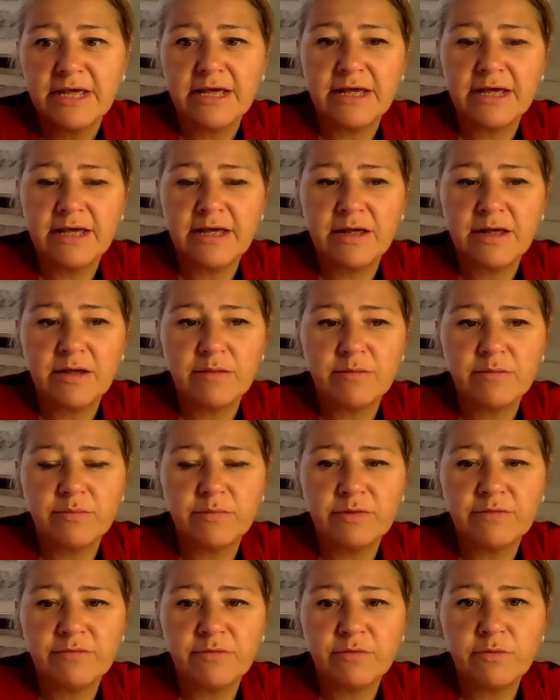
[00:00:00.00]

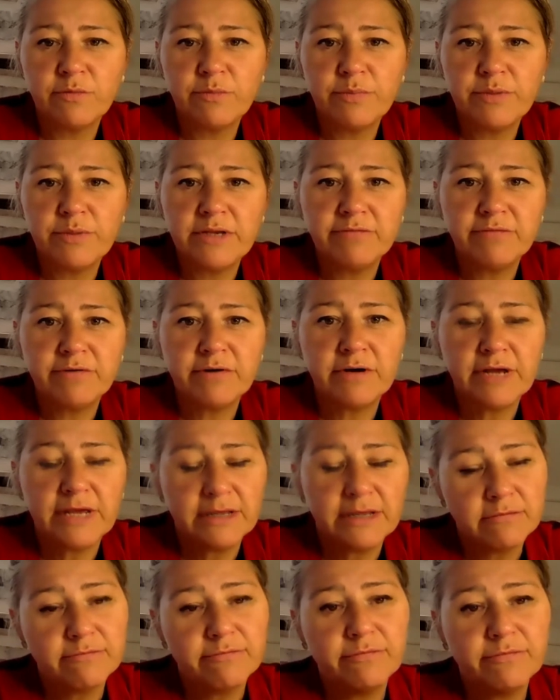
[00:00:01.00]
They've all been very
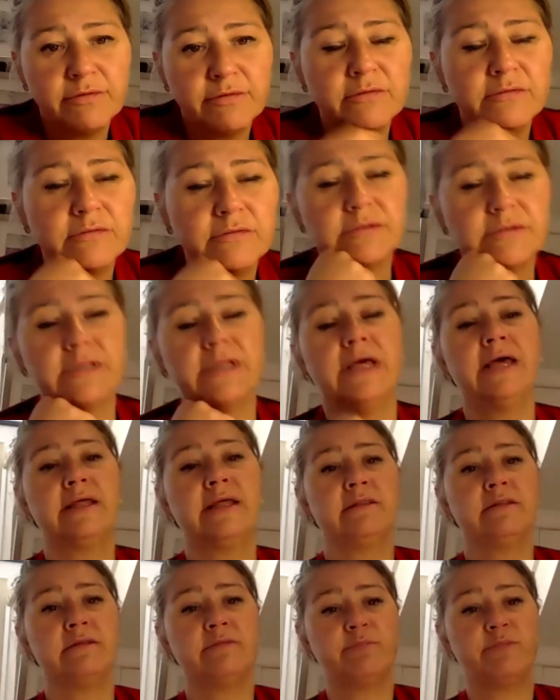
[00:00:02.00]
helpful
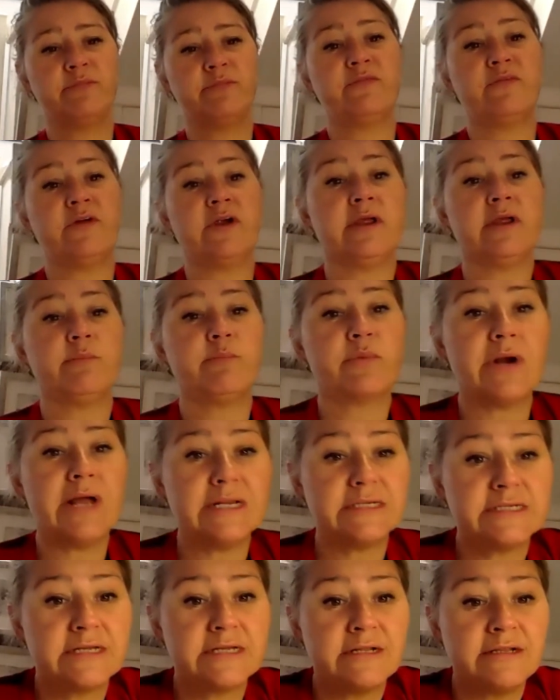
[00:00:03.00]
and very
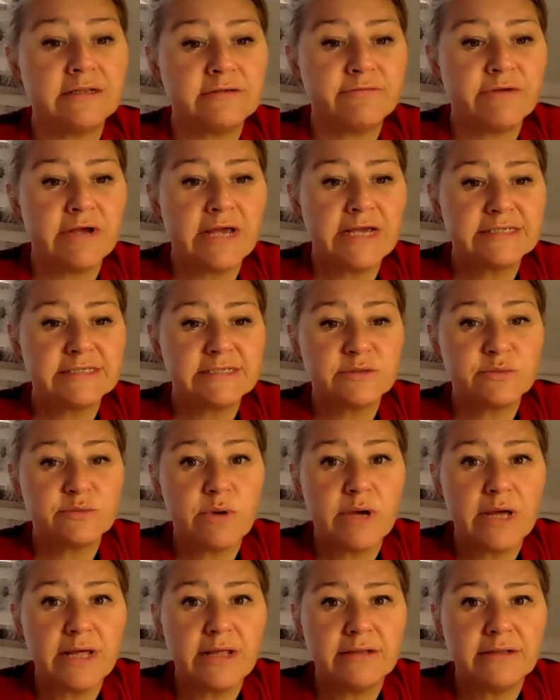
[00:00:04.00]
practical advice as
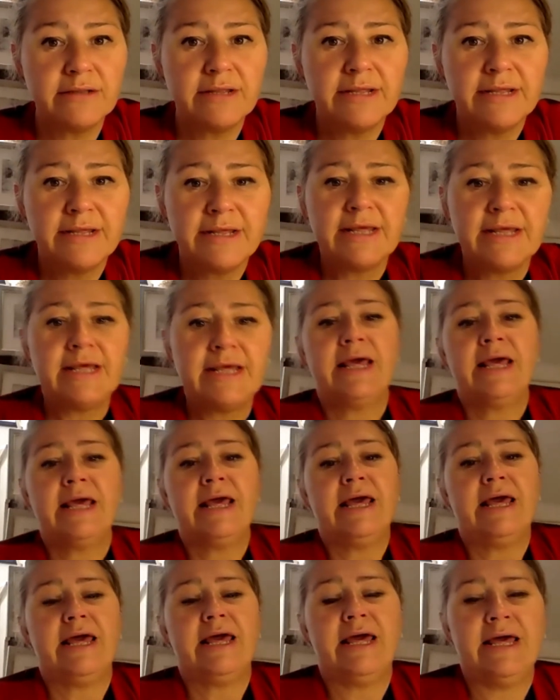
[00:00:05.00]
well.
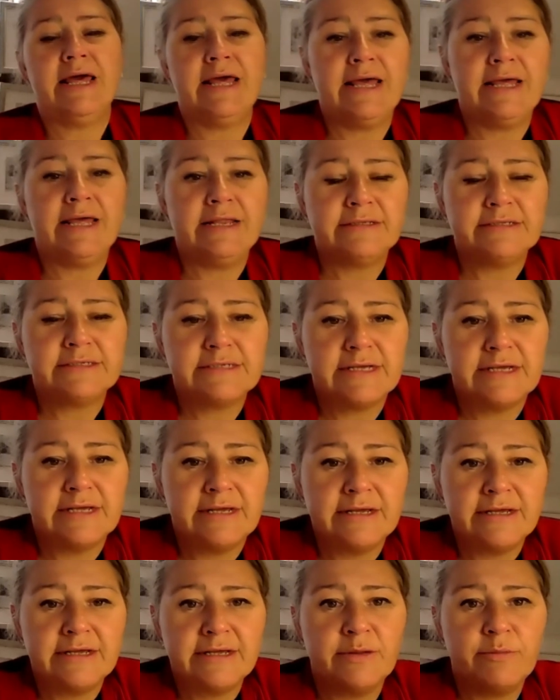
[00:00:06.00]
And
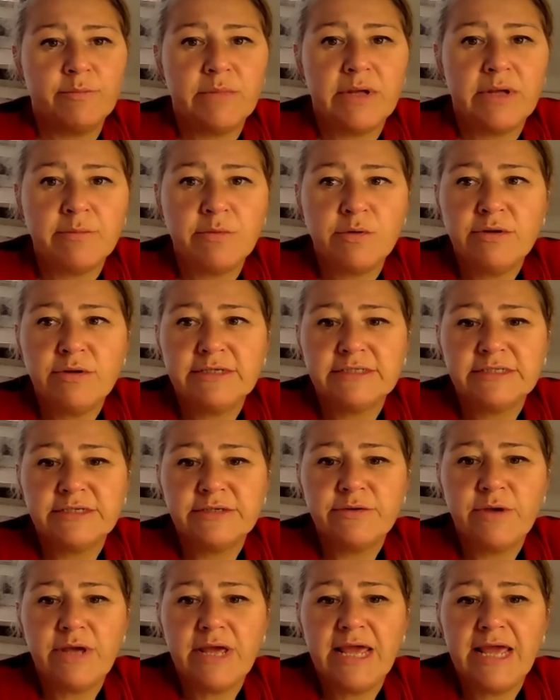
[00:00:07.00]
I'm going
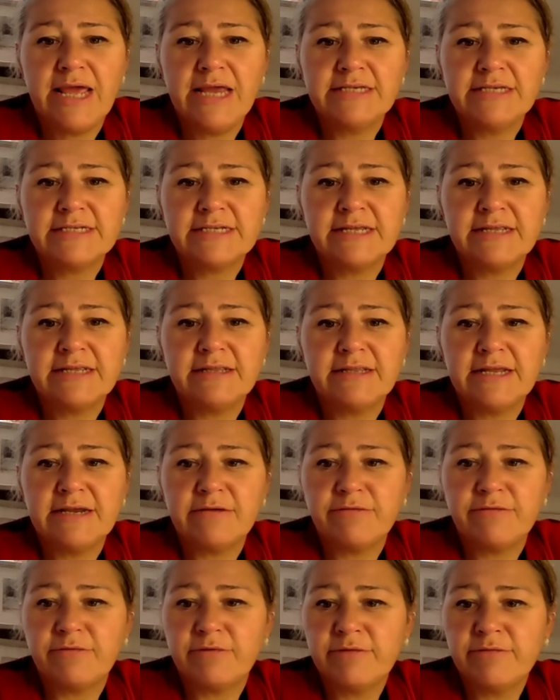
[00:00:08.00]
to end it there
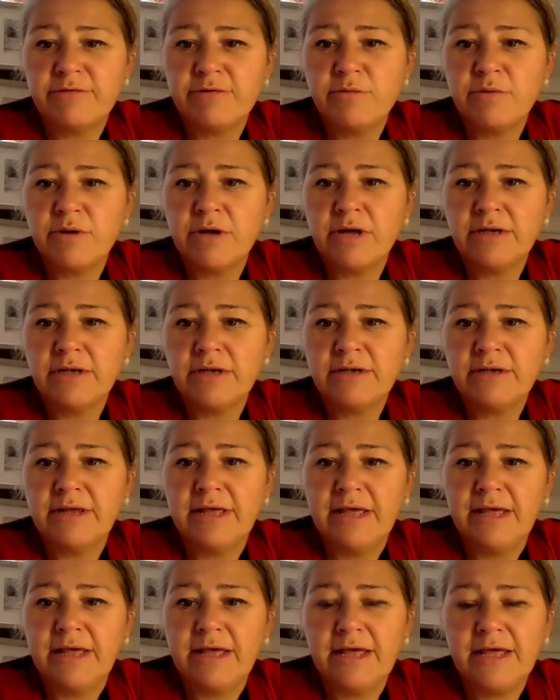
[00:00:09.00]
for everyone.
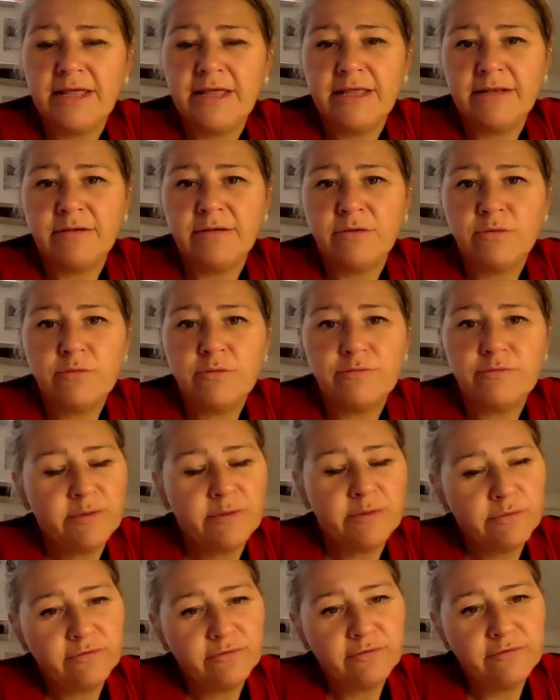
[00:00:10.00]
And hopefully
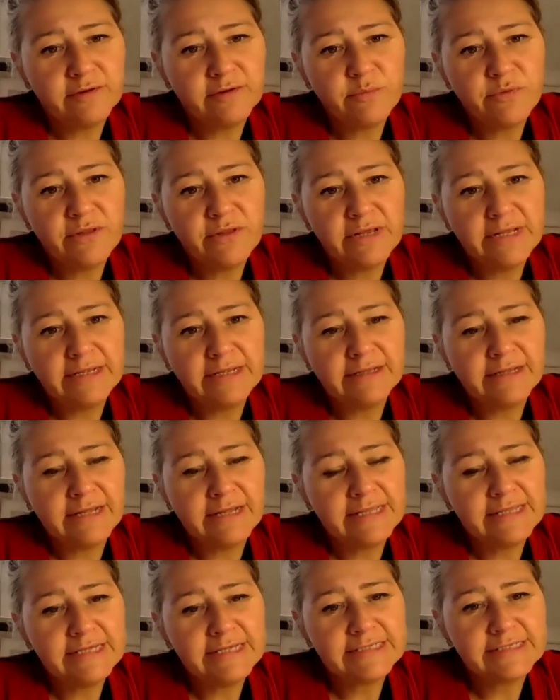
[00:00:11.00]
we'll do something
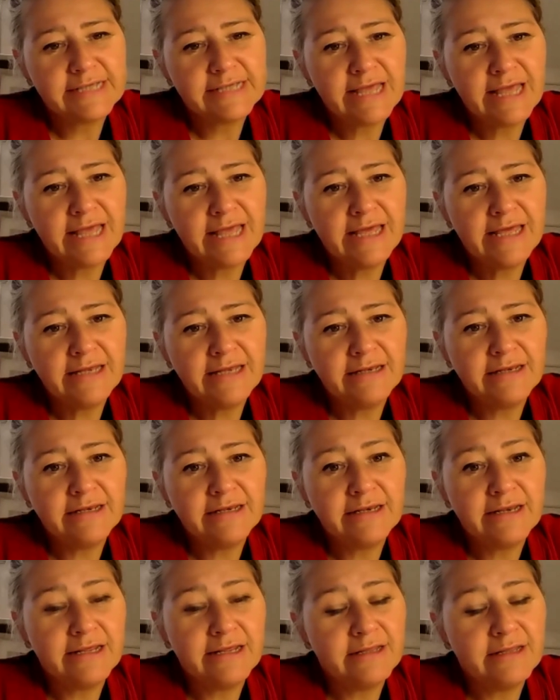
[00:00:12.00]
like this
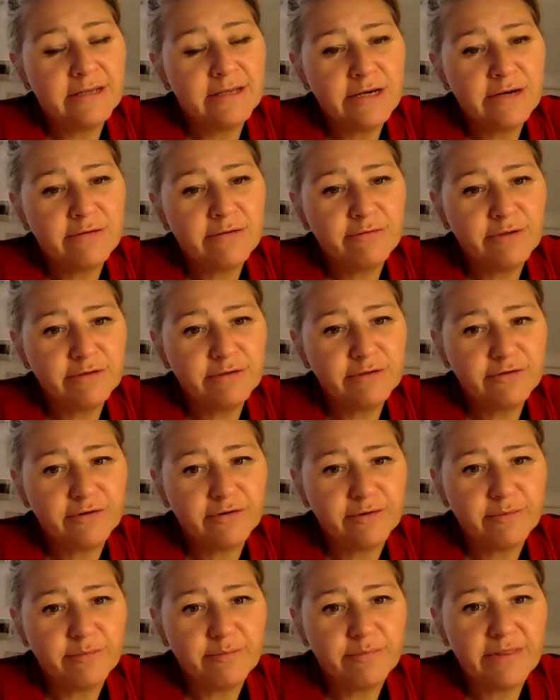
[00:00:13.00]
again in the near
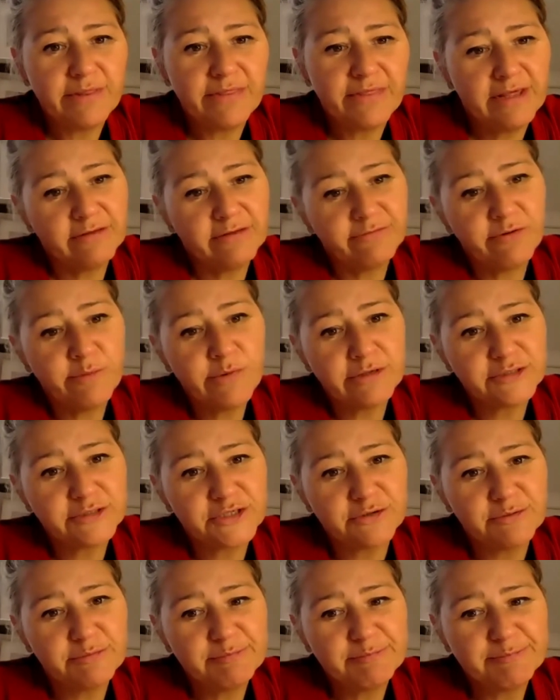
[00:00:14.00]
future. But thanks very much,
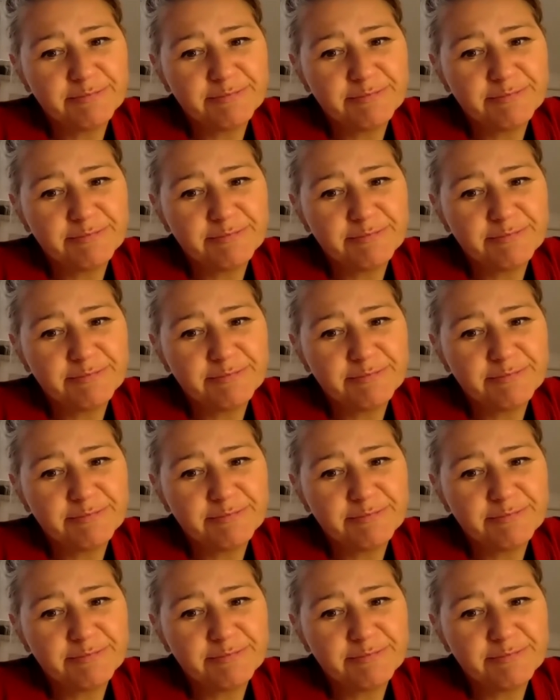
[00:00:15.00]
Sean.